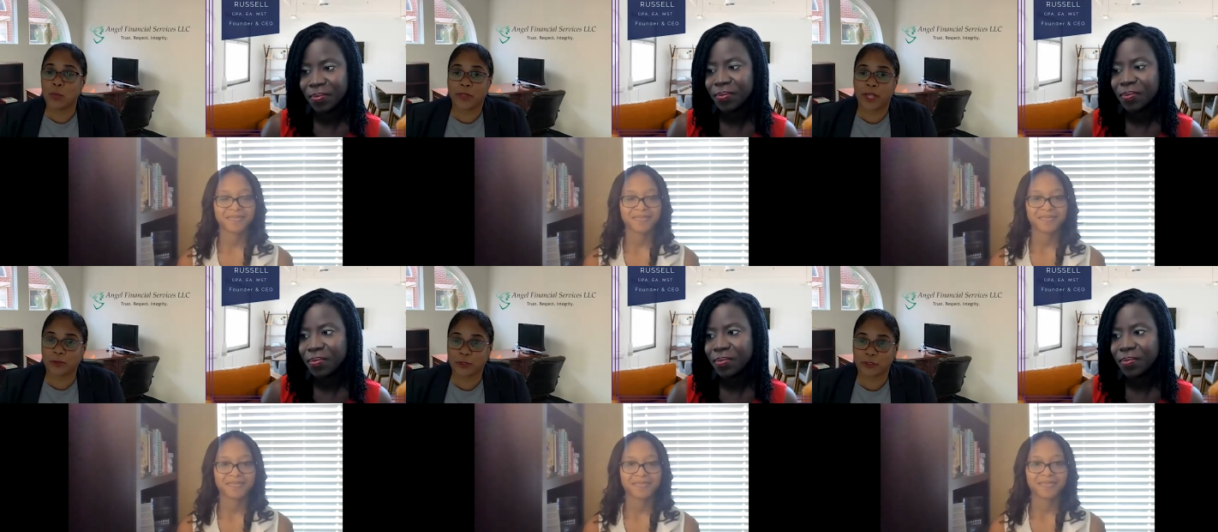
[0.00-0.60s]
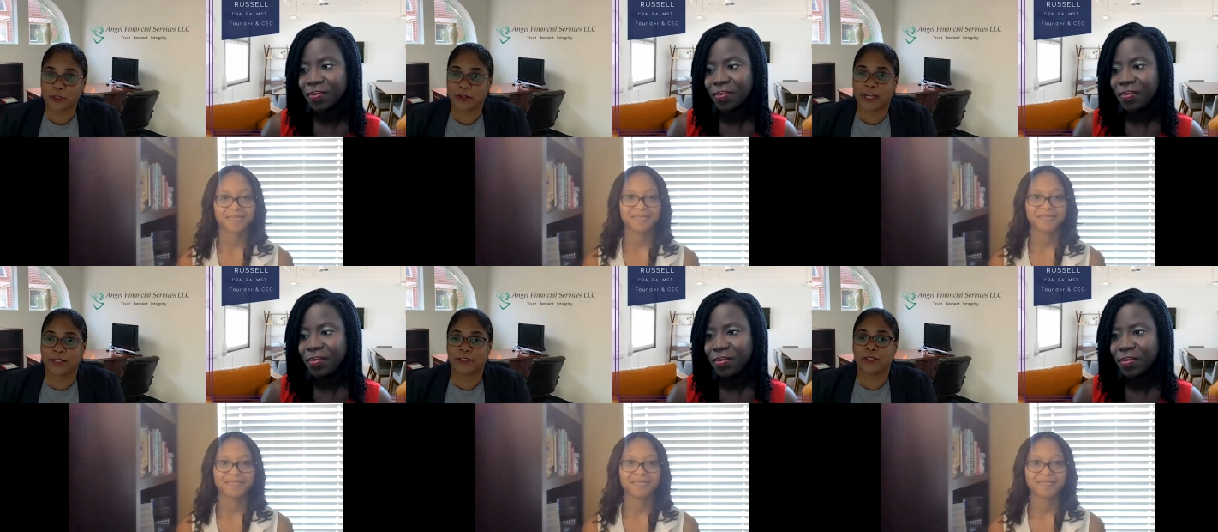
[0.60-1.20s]
Speaker 1: that's what you're trying
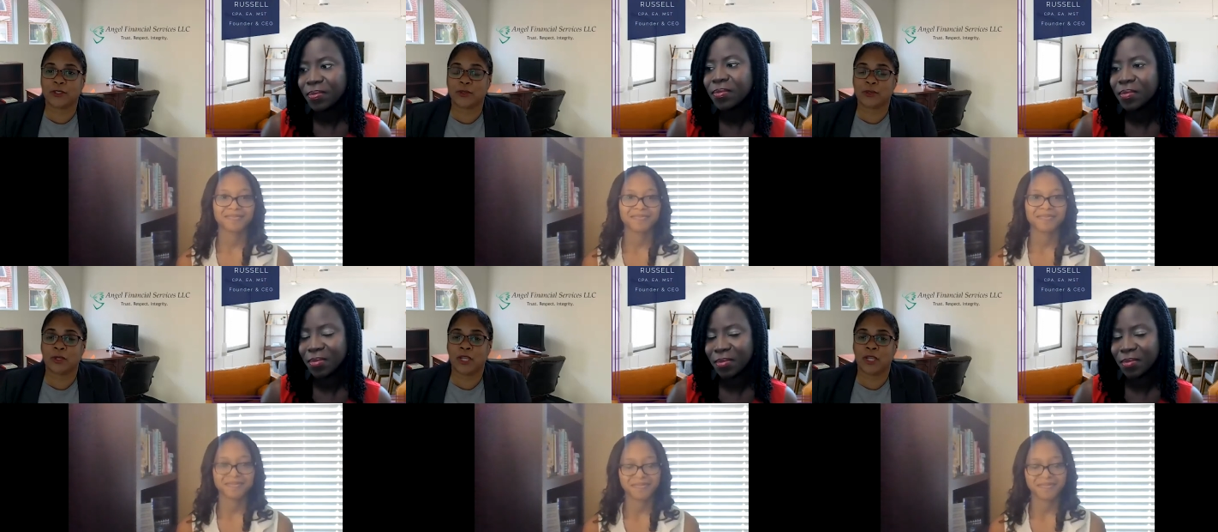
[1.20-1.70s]
to do,